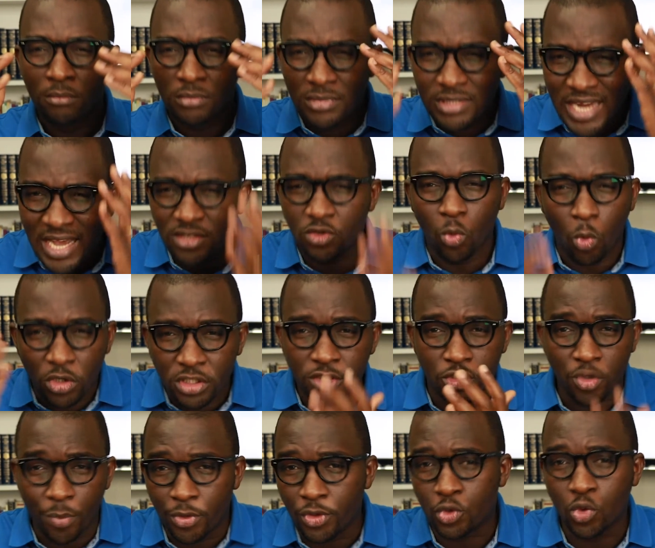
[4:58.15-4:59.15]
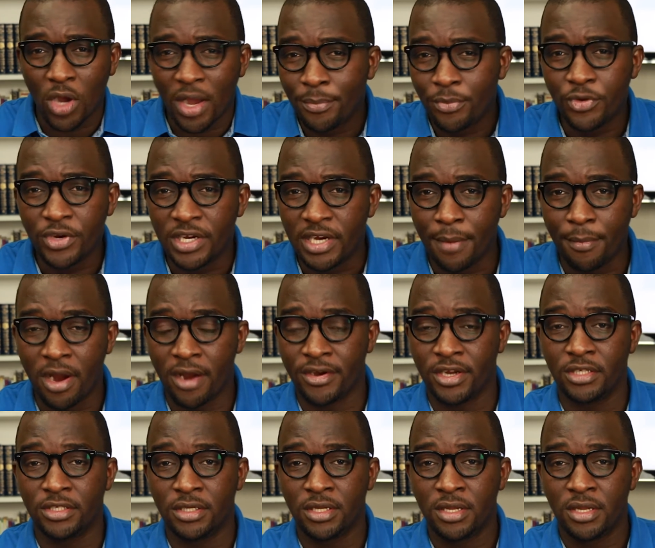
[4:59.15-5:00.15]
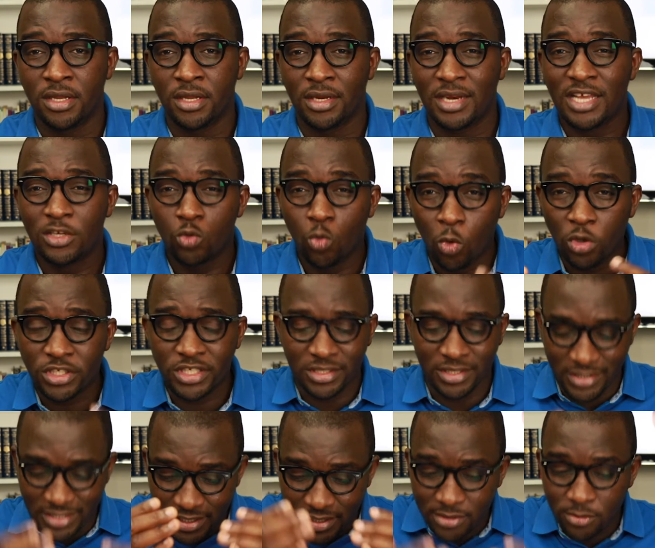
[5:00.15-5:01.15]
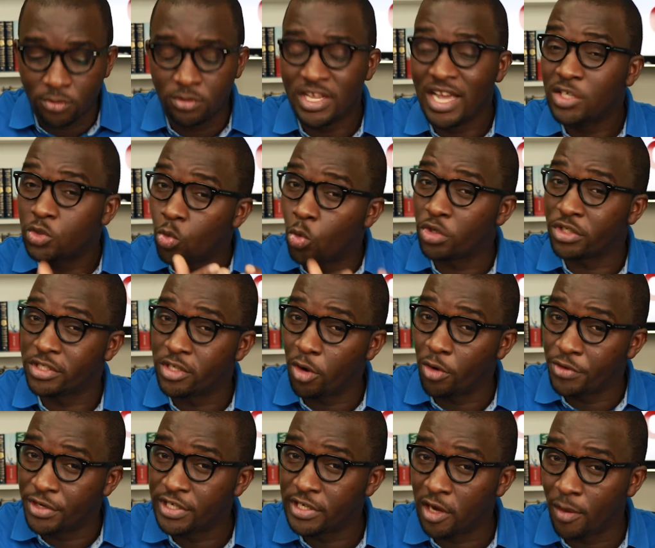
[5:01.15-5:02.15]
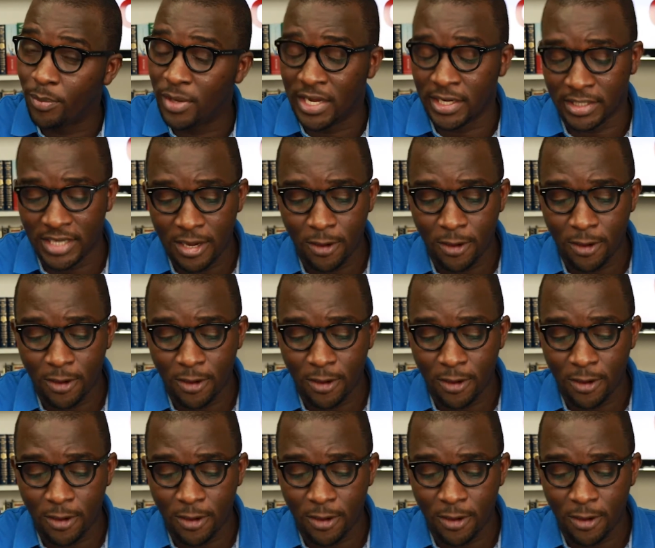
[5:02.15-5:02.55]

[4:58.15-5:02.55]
That's what is supposed to happen in a marriage. That's what this, that was the original plan.